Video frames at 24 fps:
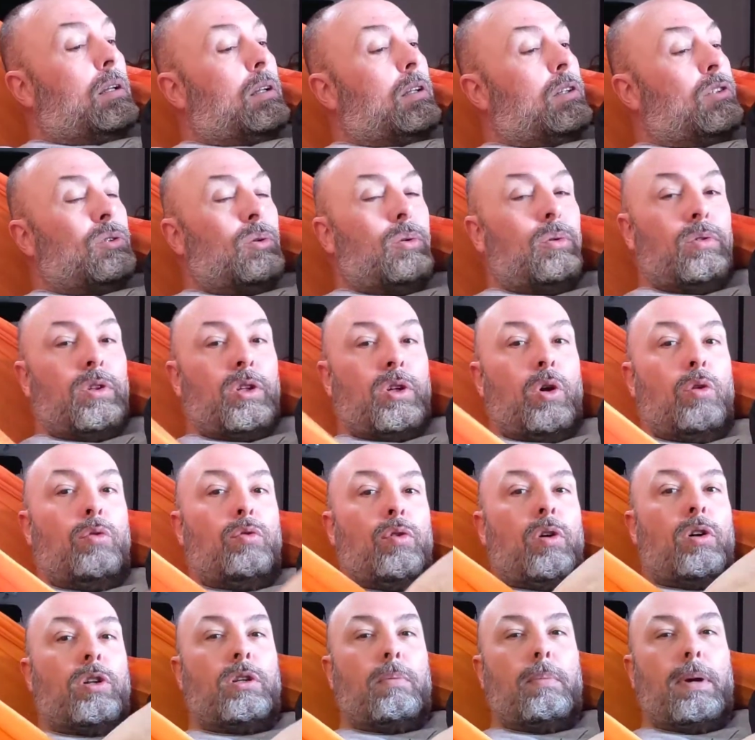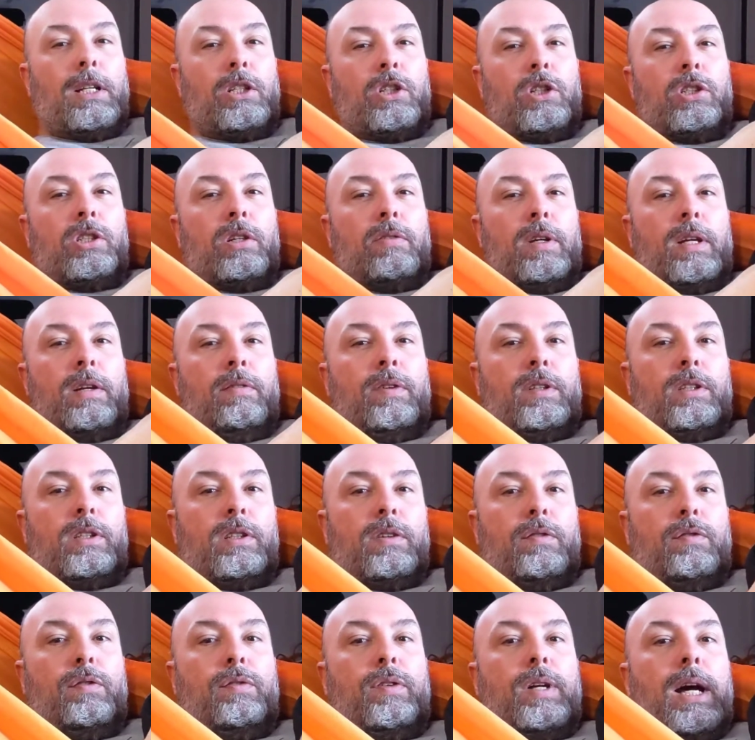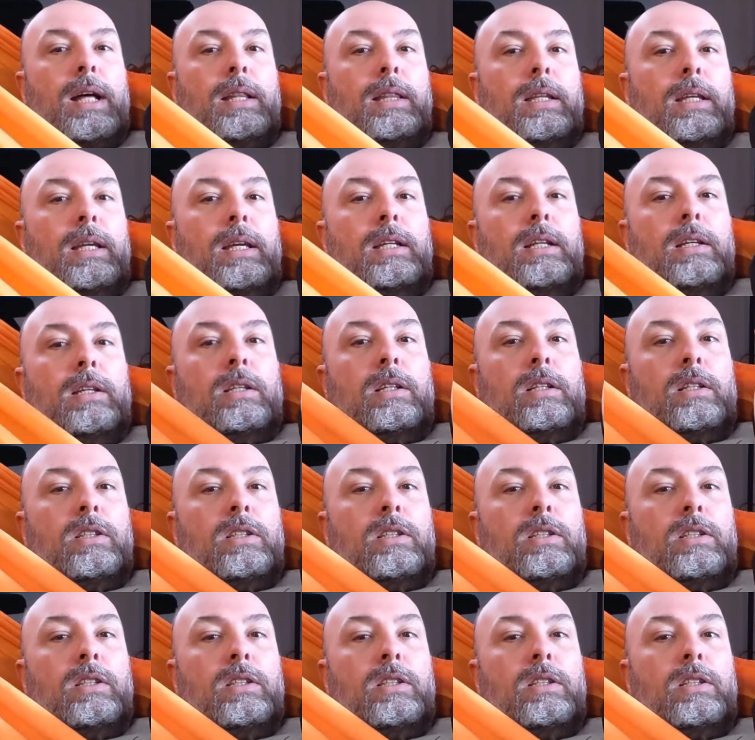So the overall dimensions of it, if you've got the